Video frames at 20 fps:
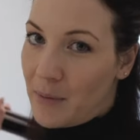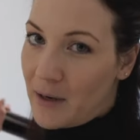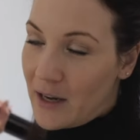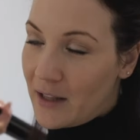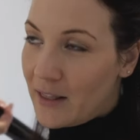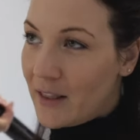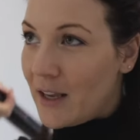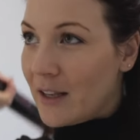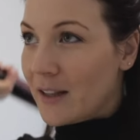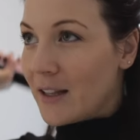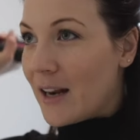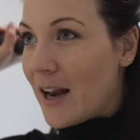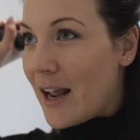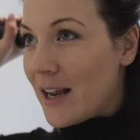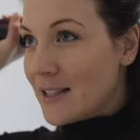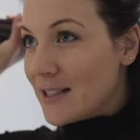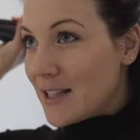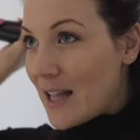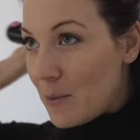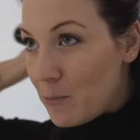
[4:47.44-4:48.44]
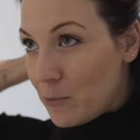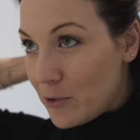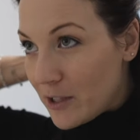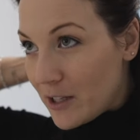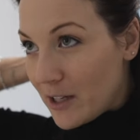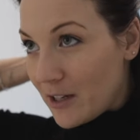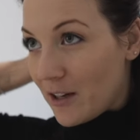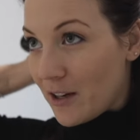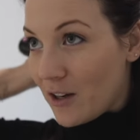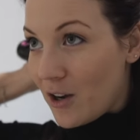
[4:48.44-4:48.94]
But I think the next time we're
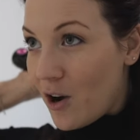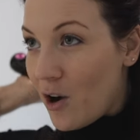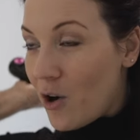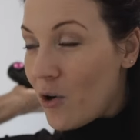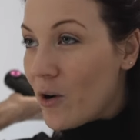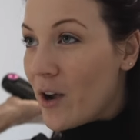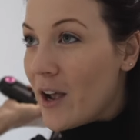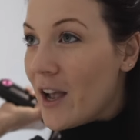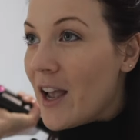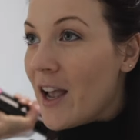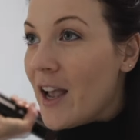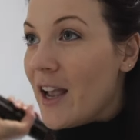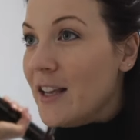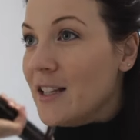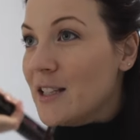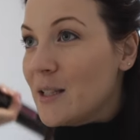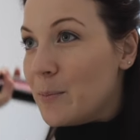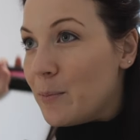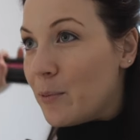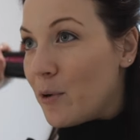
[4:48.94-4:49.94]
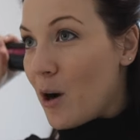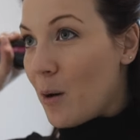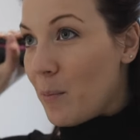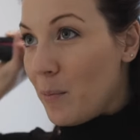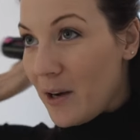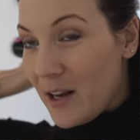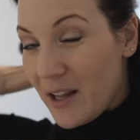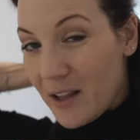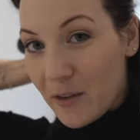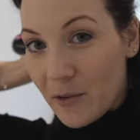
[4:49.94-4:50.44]
gonna go is
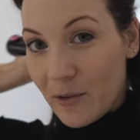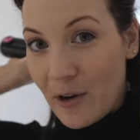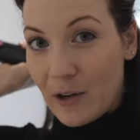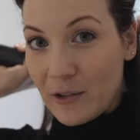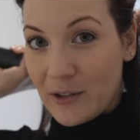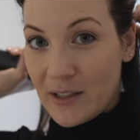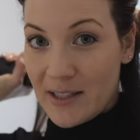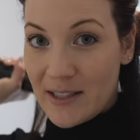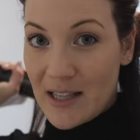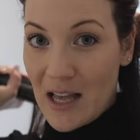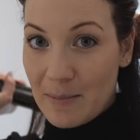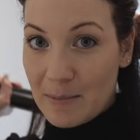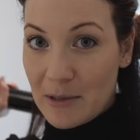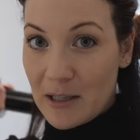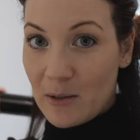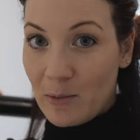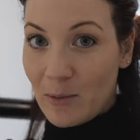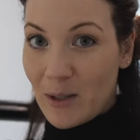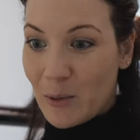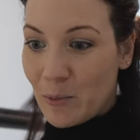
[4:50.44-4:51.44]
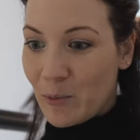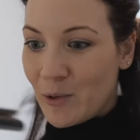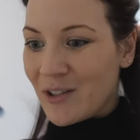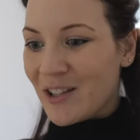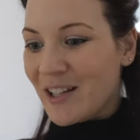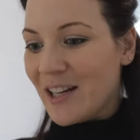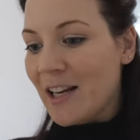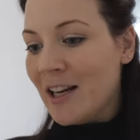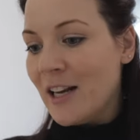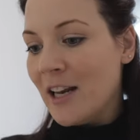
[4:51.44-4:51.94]
probably throughout the summer when
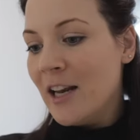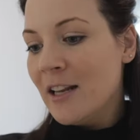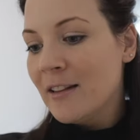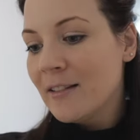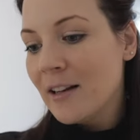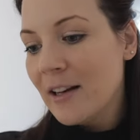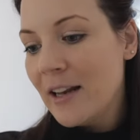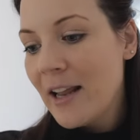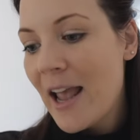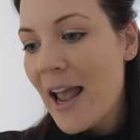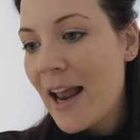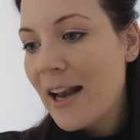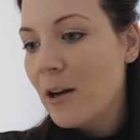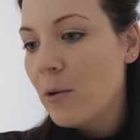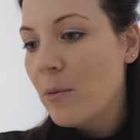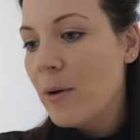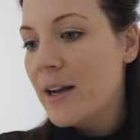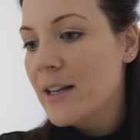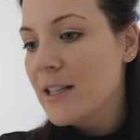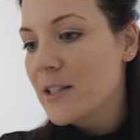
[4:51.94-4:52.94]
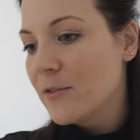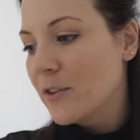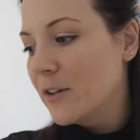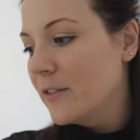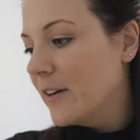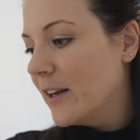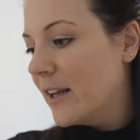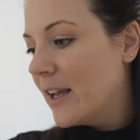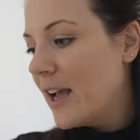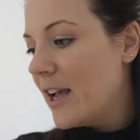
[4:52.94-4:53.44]
we're in Italy anyways for
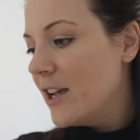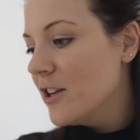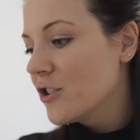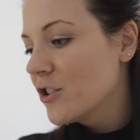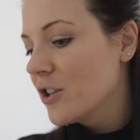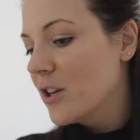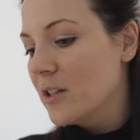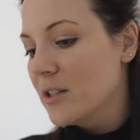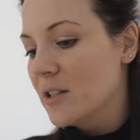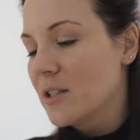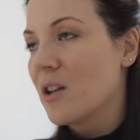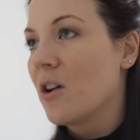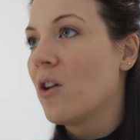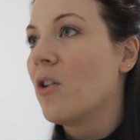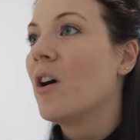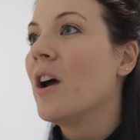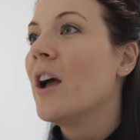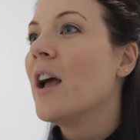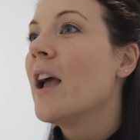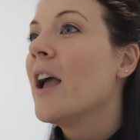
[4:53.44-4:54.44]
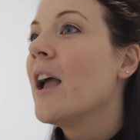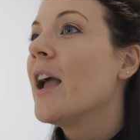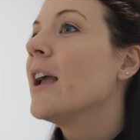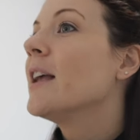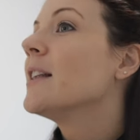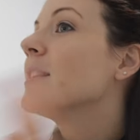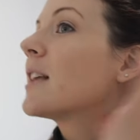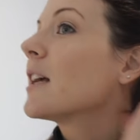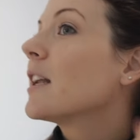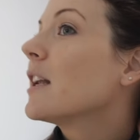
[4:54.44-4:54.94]
vacation, so
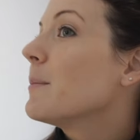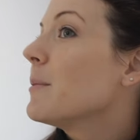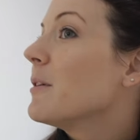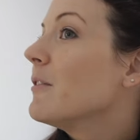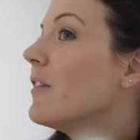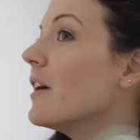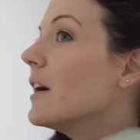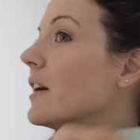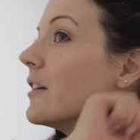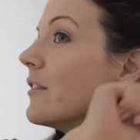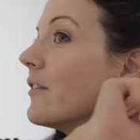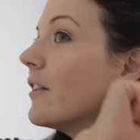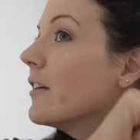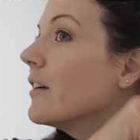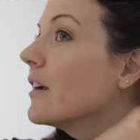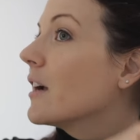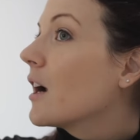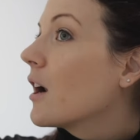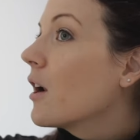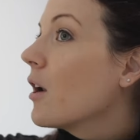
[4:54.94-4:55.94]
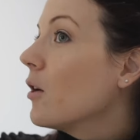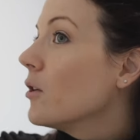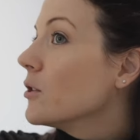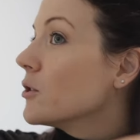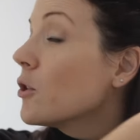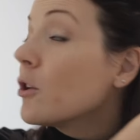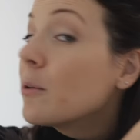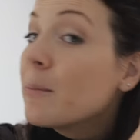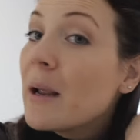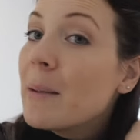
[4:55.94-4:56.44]
it's gonna be very, very
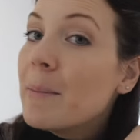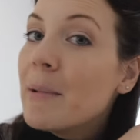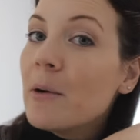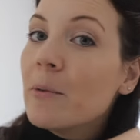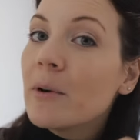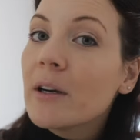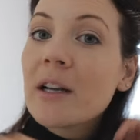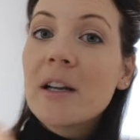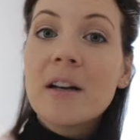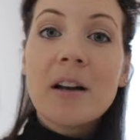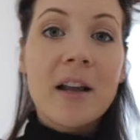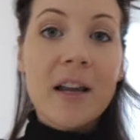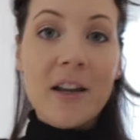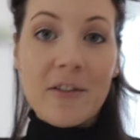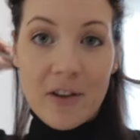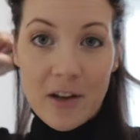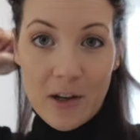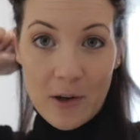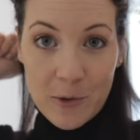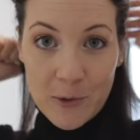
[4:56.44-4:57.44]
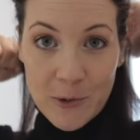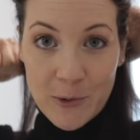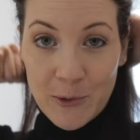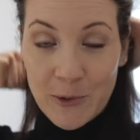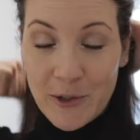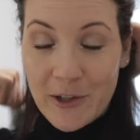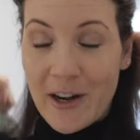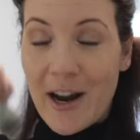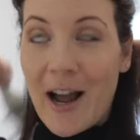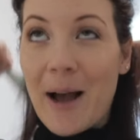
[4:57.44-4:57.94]
close. Or maybe we're gonna even go
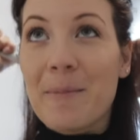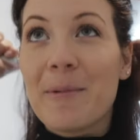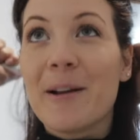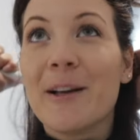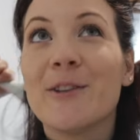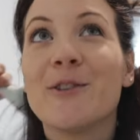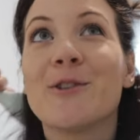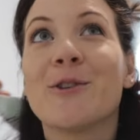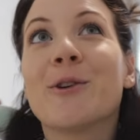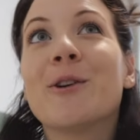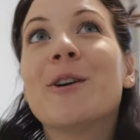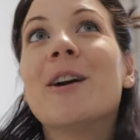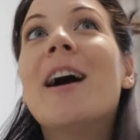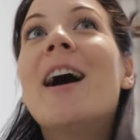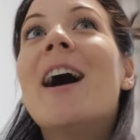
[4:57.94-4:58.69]
sooner, I'm not sure.